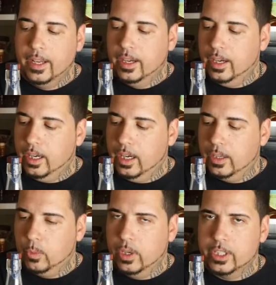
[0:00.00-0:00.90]

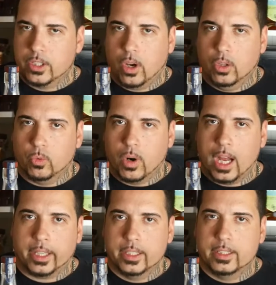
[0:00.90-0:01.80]
One is called
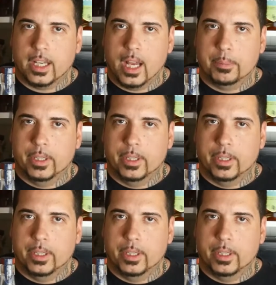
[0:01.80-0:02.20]
Rocket Top,